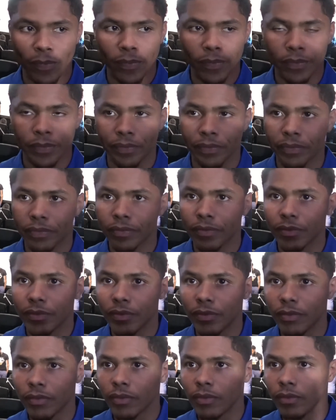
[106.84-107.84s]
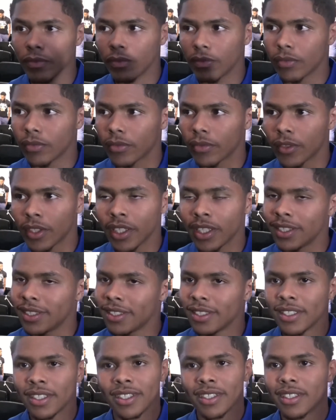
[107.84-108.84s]
say Jamel was to lose Canelo. That's
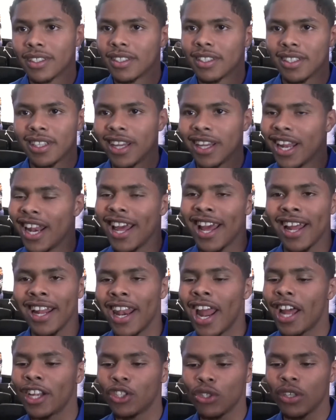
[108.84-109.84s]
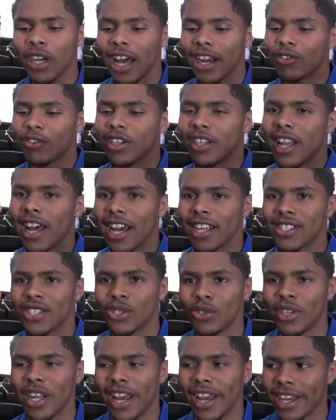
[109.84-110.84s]
a hard ass fight right there.
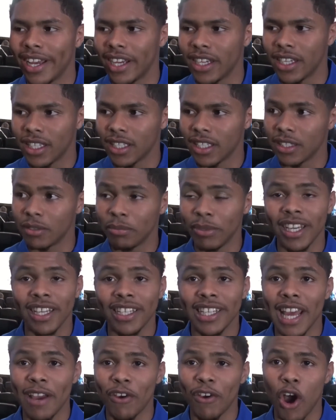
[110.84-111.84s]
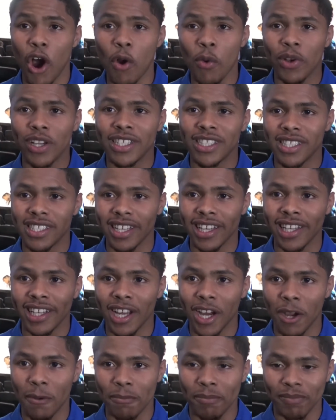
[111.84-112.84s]
And we already seen what happened with Errol Spence and
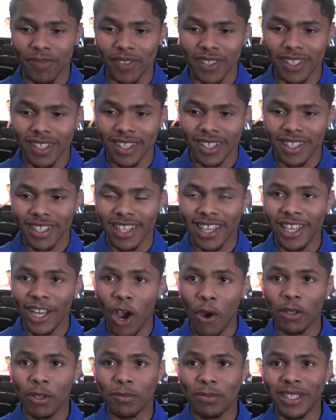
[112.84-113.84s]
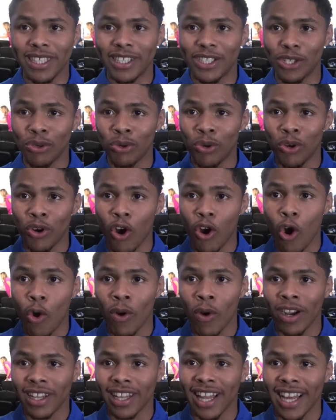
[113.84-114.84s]
Terrence Crawford. Yo man,
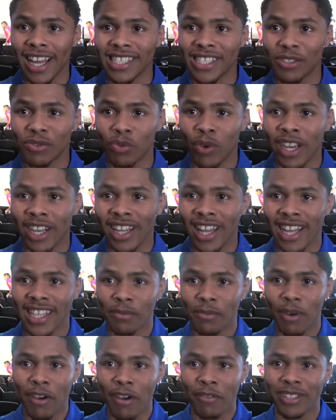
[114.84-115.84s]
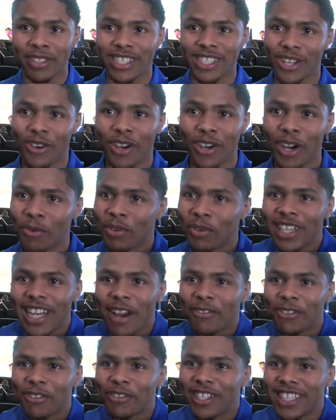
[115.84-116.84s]
that's a bad look. That's a
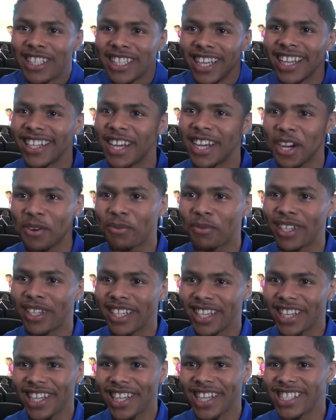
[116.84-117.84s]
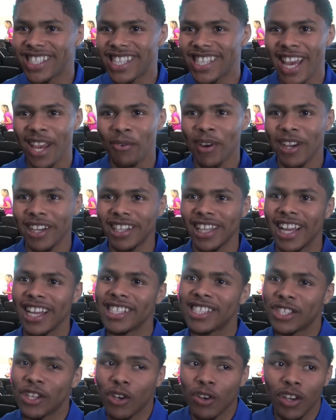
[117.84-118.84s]
real bad look.
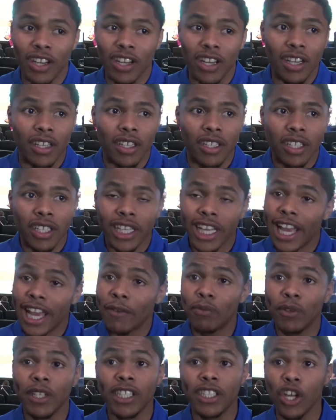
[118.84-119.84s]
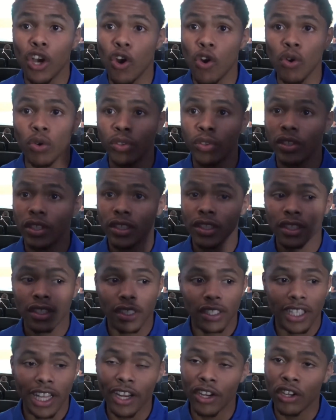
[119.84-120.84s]
That's right there. Can't even handle that. So
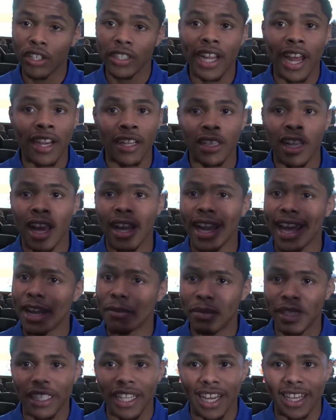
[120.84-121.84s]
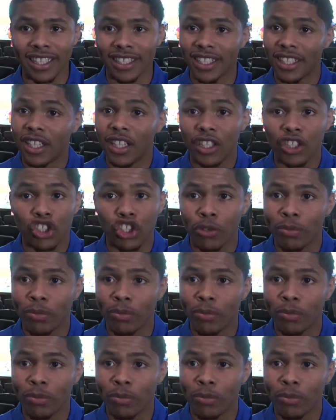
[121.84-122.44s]
that's why I'm looking at it like, yo, was it the